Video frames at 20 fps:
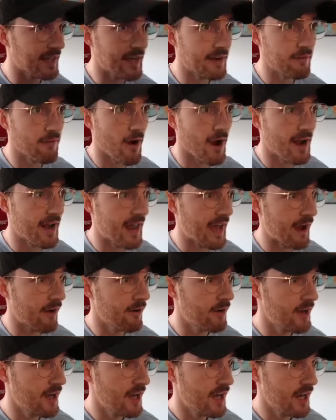lead right
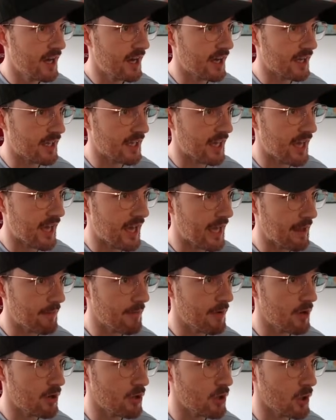now.
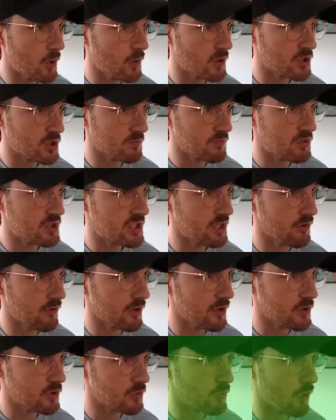Hakeem doing some
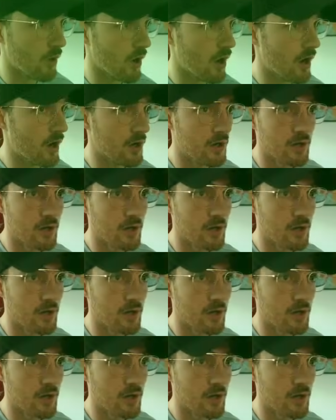serious work.